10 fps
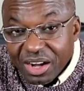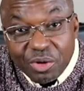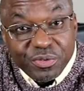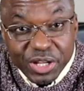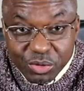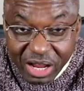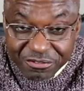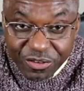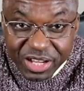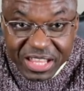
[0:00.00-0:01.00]
hopefully you'll
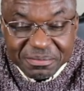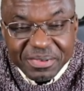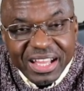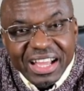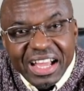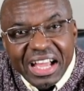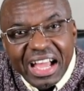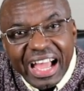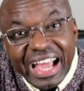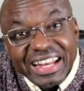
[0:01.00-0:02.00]
avoid them.
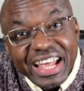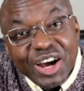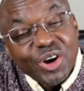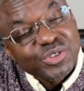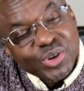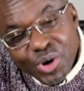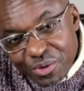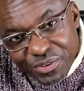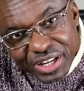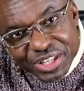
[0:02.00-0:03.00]
And also,
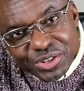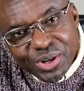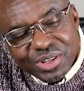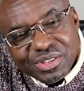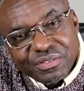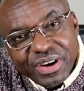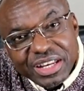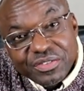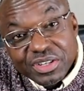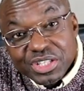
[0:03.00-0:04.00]
hopefully you got some
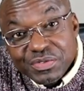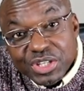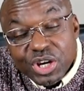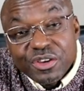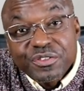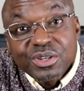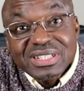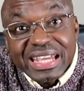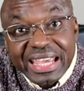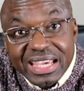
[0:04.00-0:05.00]
value from this video. If you
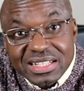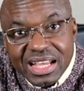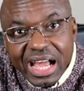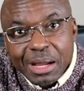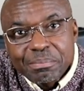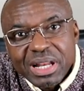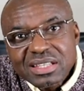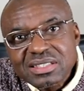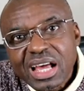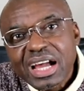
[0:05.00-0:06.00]
did,
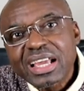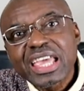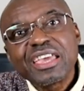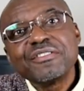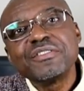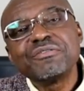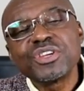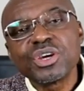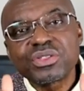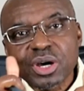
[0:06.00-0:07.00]
please give the
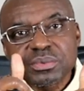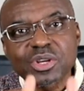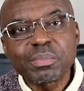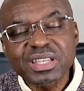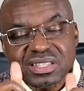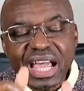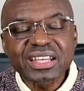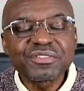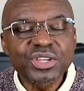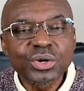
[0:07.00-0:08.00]
video a thumbs up, please
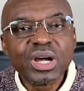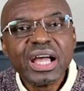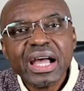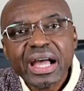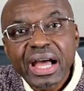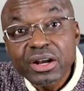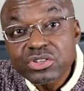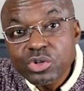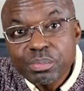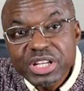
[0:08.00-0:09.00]
like the video, and
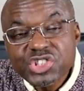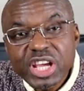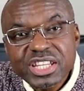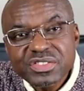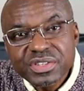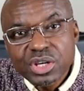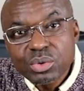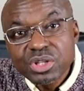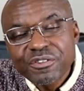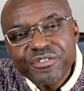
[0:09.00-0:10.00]
also please share this
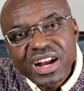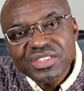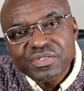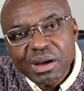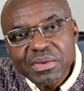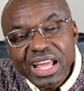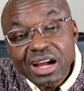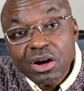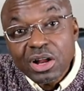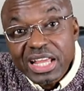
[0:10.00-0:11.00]
video with your friends, family,
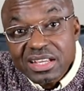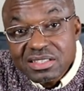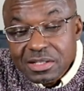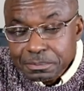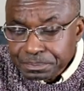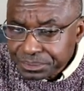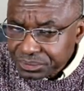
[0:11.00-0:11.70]
and colleagues.